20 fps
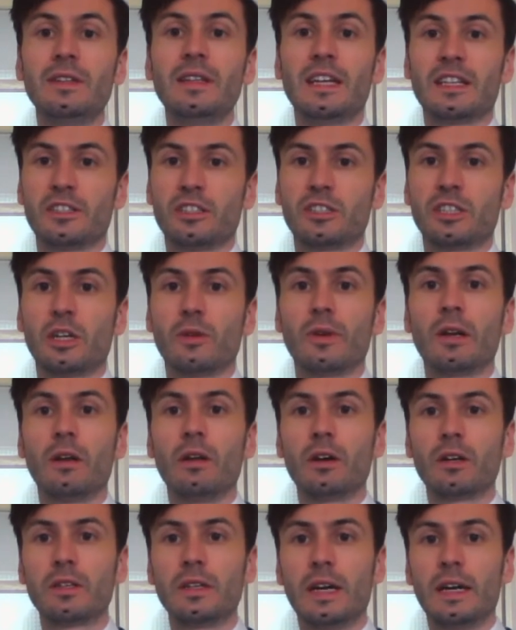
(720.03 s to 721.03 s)
necessary
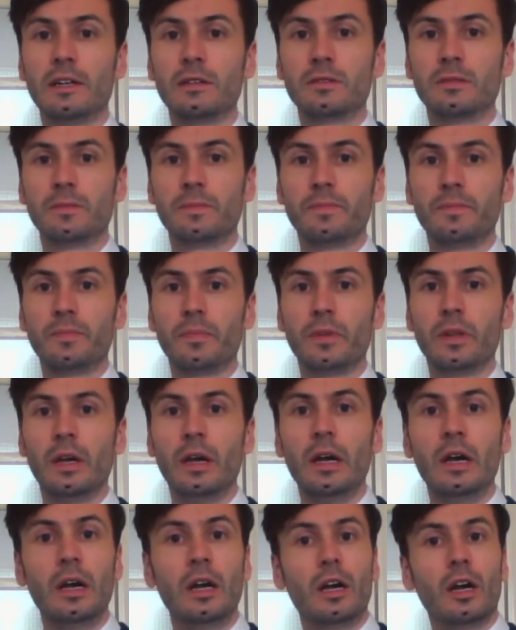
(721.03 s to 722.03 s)
lockdown.
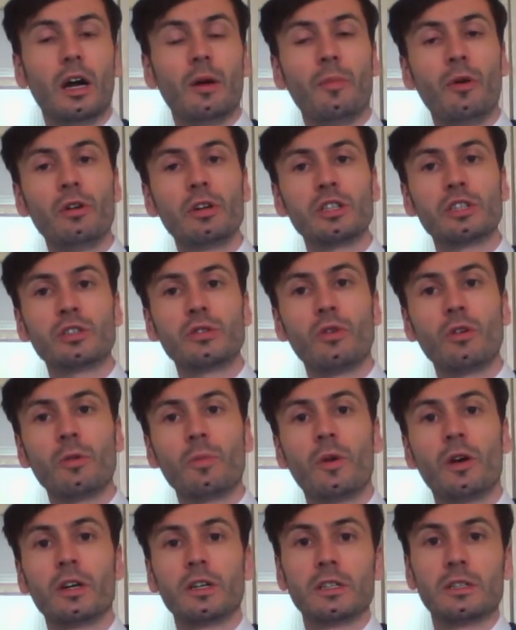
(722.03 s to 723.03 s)
Among a stock
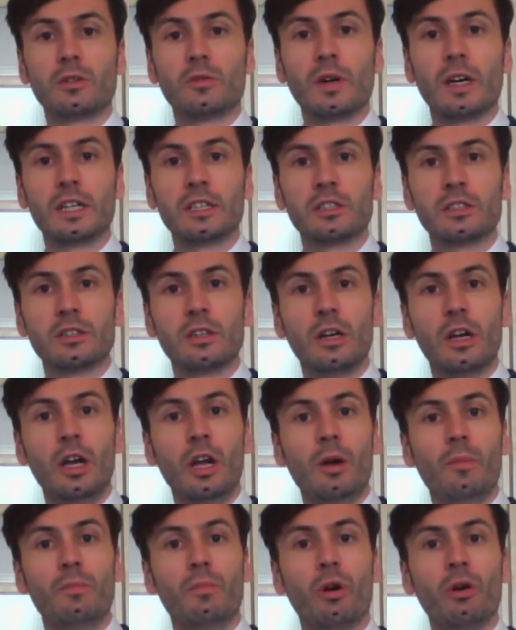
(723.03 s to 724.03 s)
market crash,
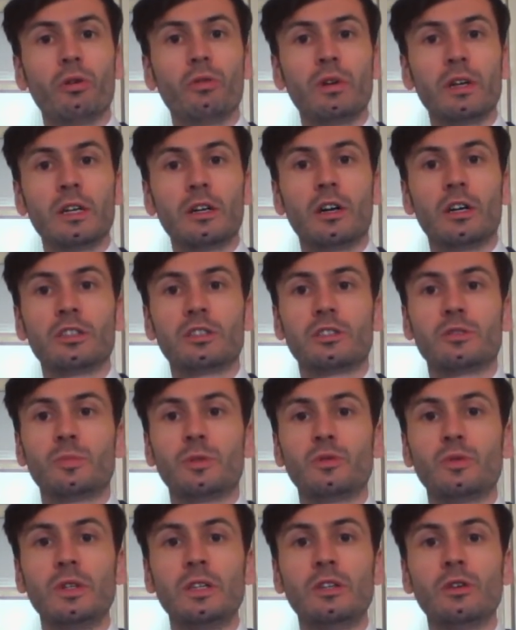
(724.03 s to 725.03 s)
borrowing costs
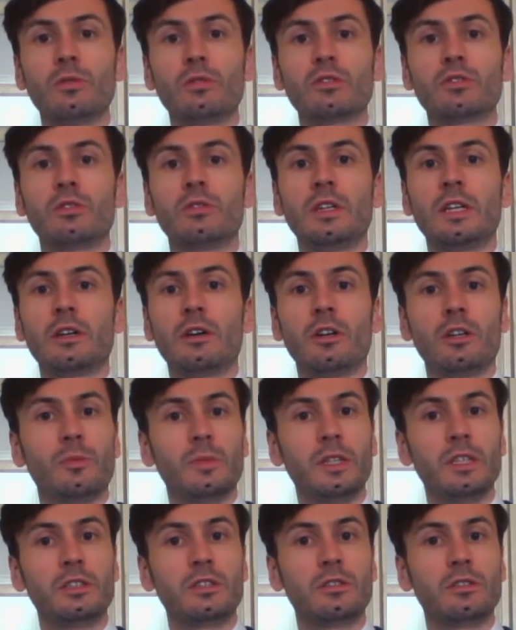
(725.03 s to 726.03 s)
between Eurozone
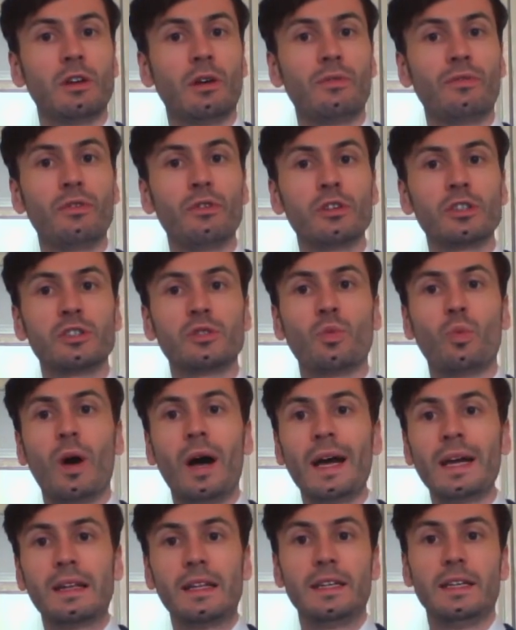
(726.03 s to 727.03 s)
economies diverged
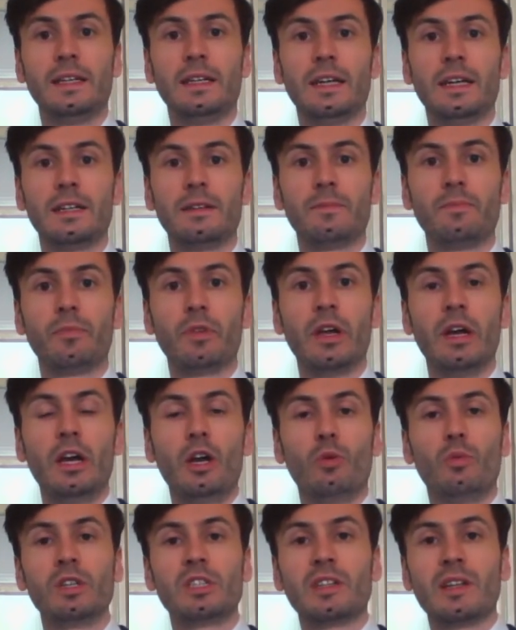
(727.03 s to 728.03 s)
widely again,
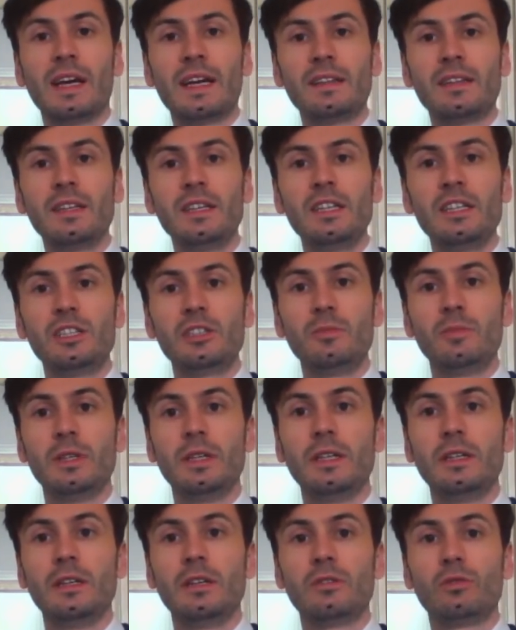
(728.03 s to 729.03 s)
which led the
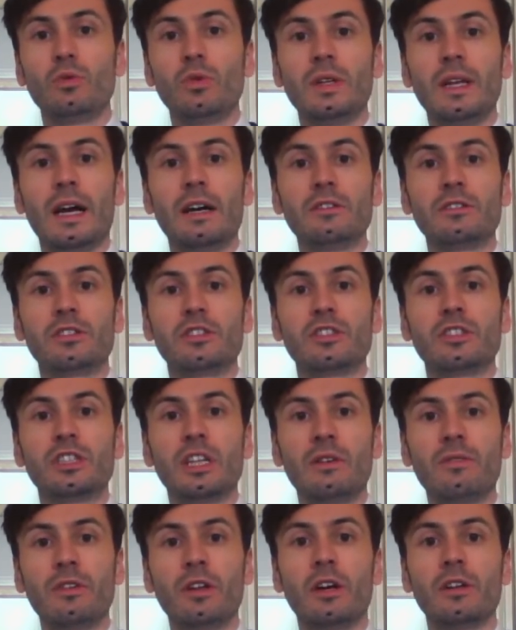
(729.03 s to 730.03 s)
ECB to announce the
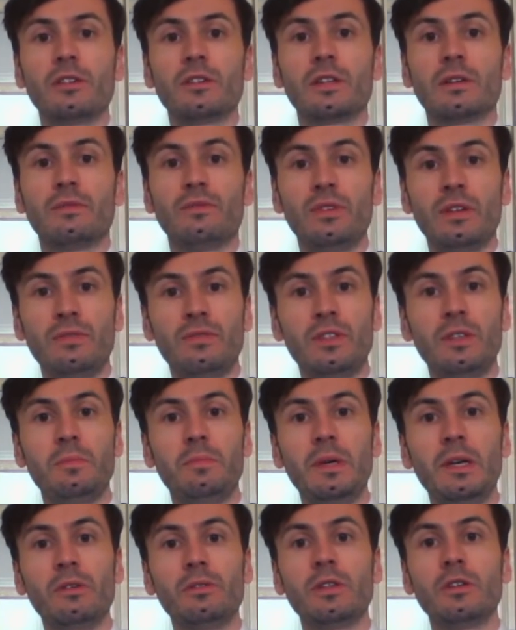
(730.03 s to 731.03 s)
750
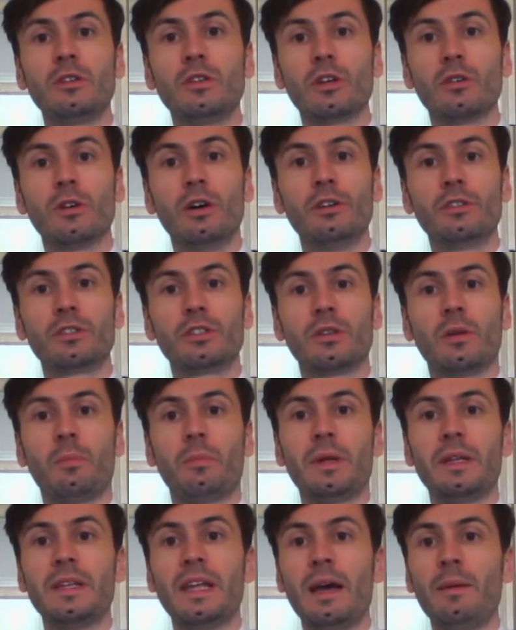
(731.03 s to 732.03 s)
billion euros
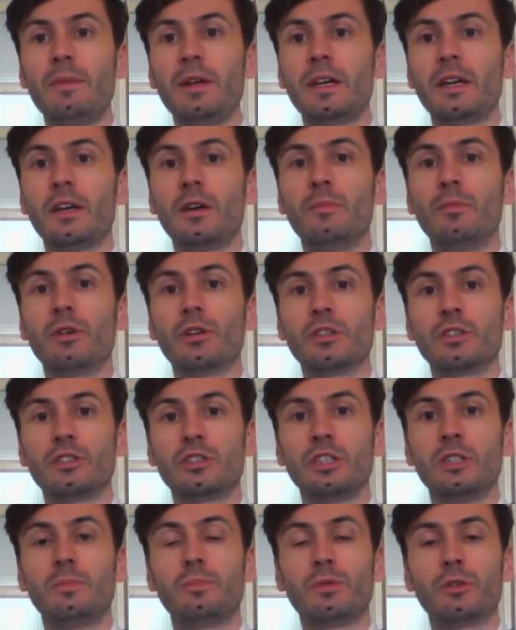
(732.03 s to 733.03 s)
pandemic
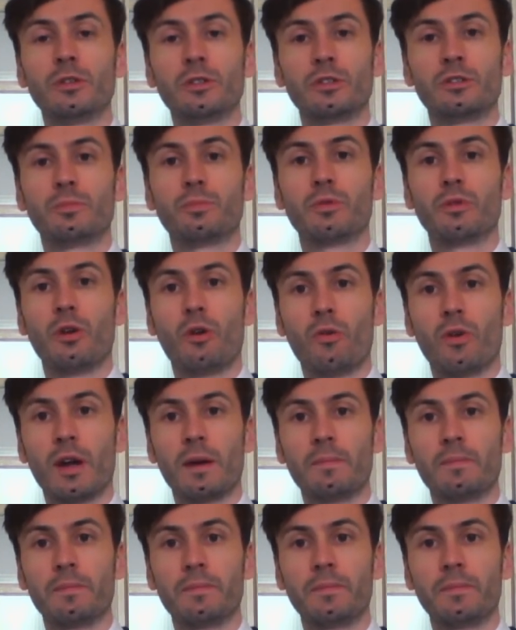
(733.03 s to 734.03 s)
emergency purchase program.